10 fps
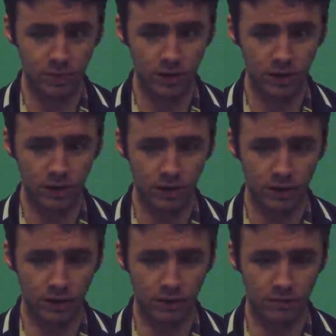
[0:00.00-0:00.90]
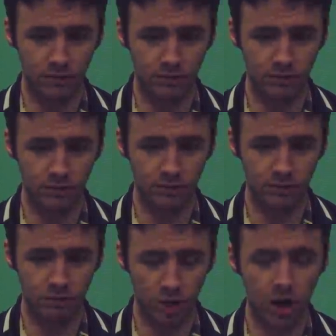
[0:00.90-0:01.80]
And uh,
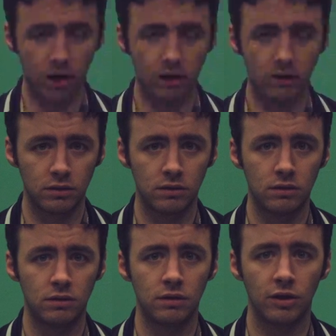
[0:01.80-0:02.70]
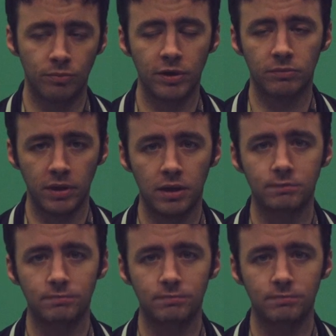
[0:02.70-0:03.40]
Brian, has picked me up.